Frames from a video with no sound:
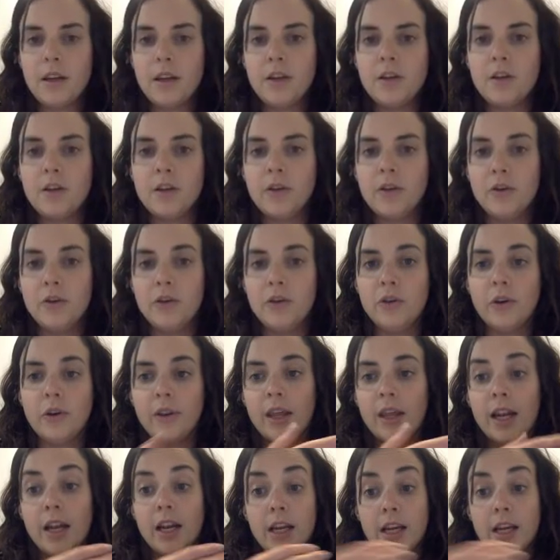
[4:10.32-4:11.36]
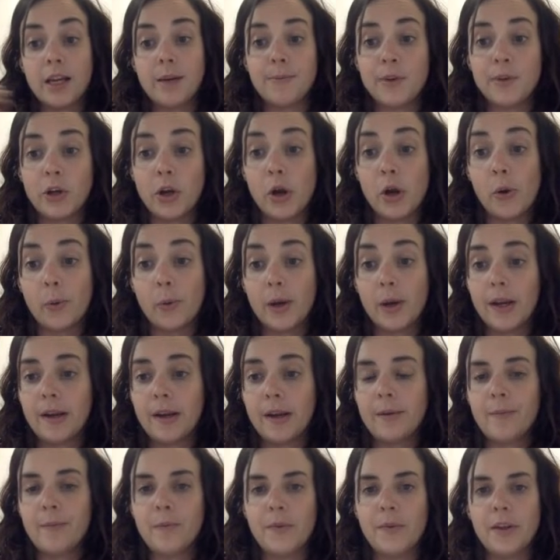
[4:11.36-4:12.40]
to show that it keeps
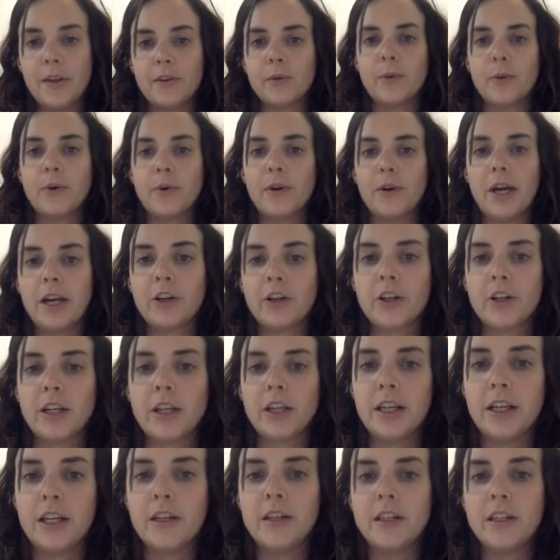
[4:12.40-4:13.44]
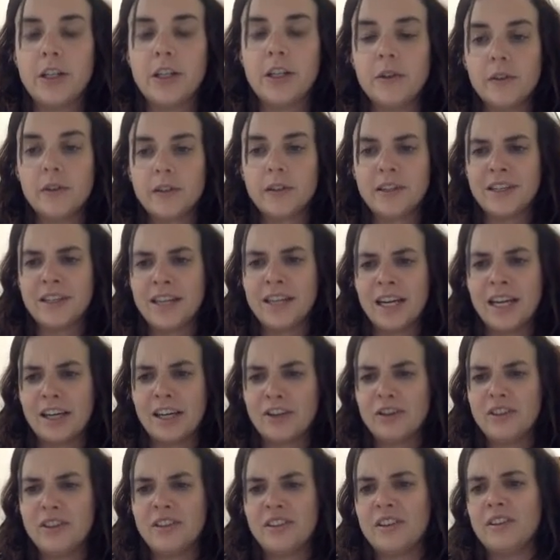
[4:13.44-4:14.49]
going. This quote actually continues, and he
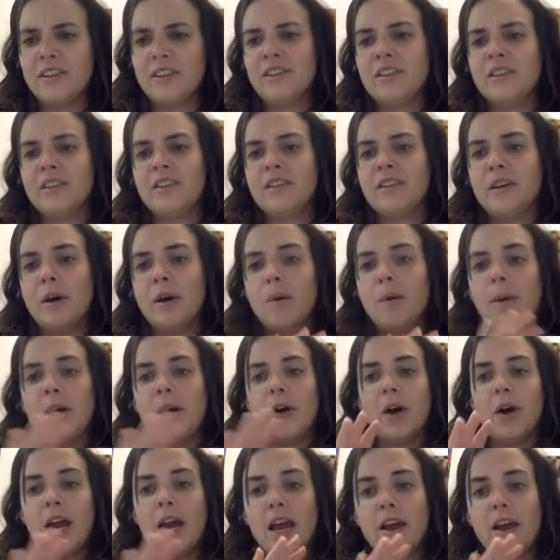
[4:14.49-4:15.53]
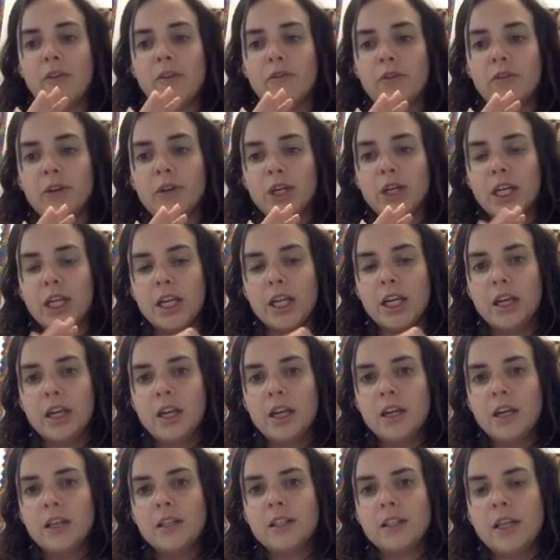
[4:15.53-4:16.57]
actually starts about every
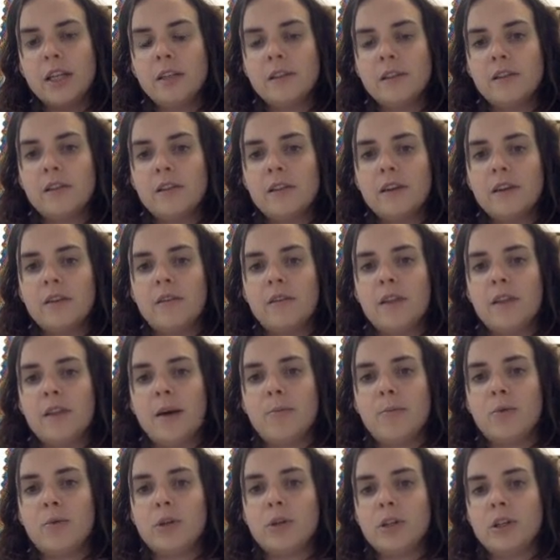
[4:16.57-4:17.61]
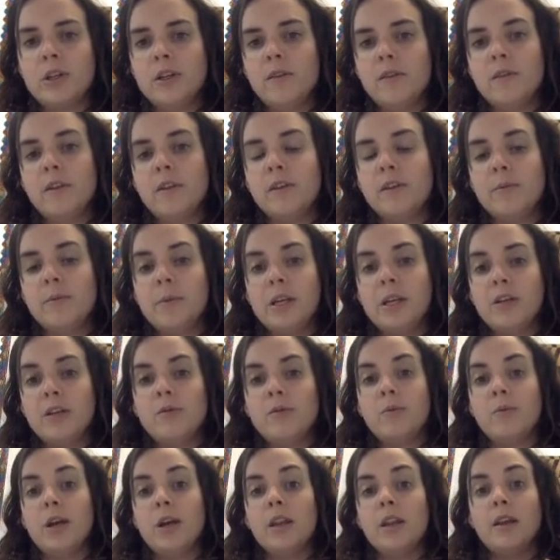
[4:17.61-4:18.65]
sentence of that portion of the
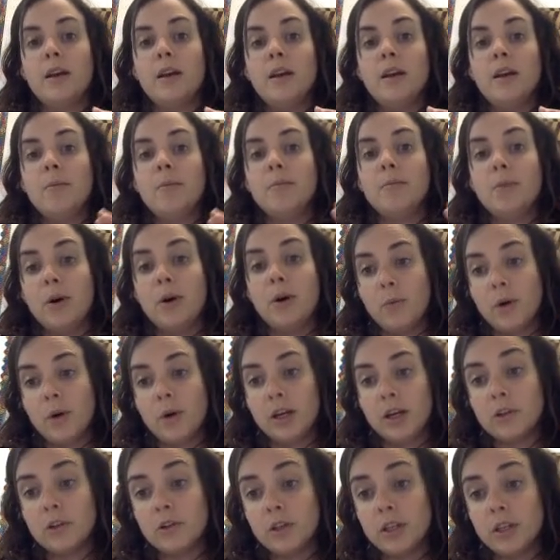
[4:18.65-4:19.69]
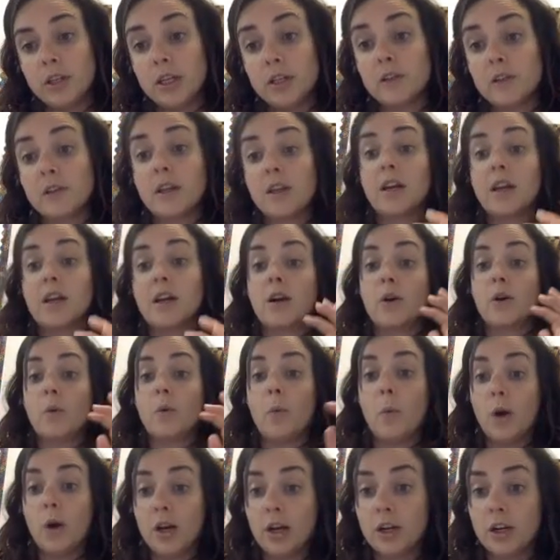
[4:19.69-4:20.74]
speech with but 100 years later,
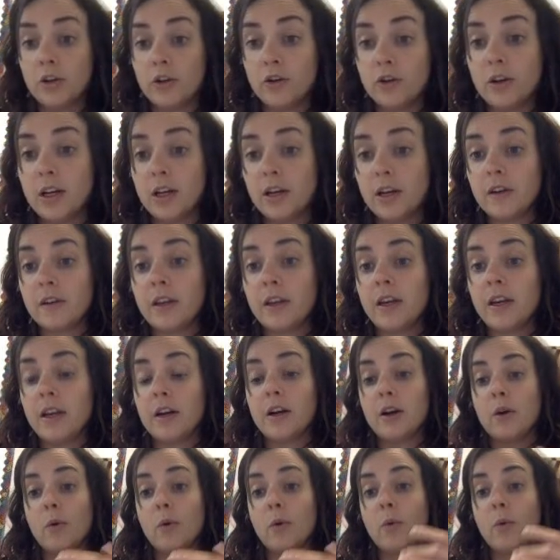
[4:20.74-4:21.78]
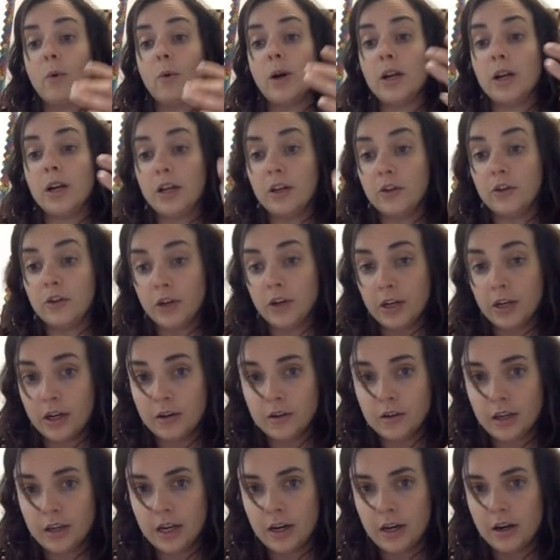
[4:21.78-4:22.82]
100 years later, 100
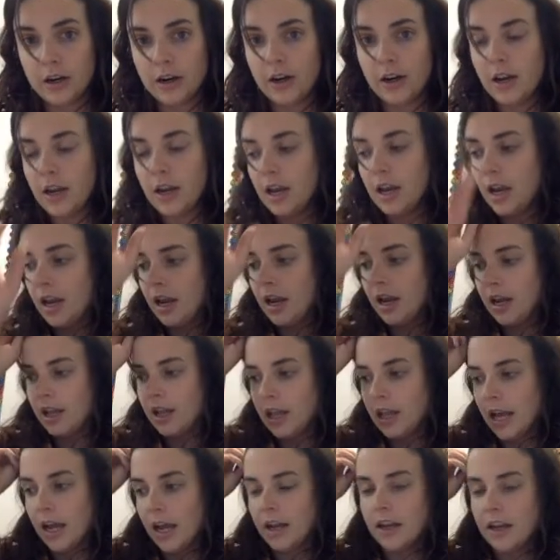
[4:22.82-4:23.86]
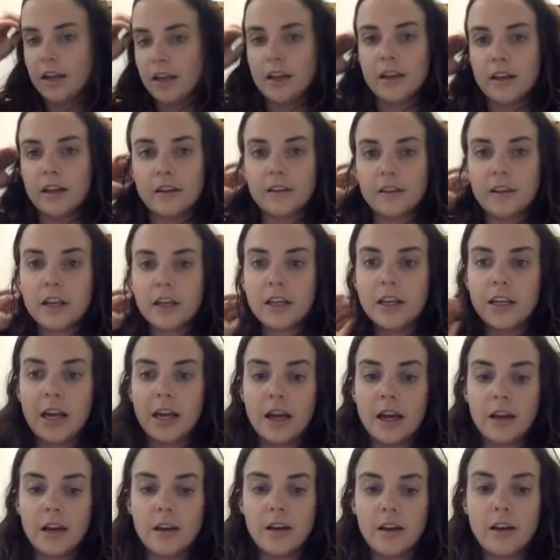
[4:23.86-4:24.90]
years later, and that is
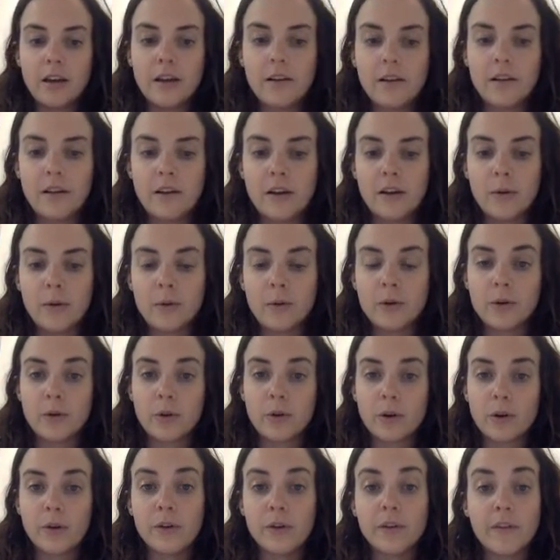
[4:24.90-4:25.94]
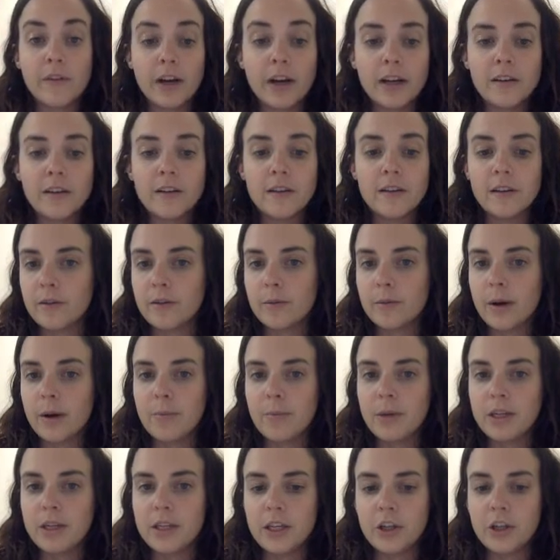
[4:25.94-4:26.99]
again a rhetorical device. It's
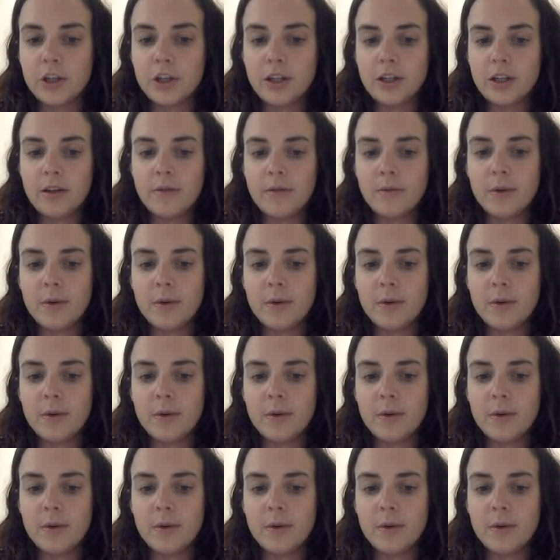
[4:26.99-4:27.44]
repetition.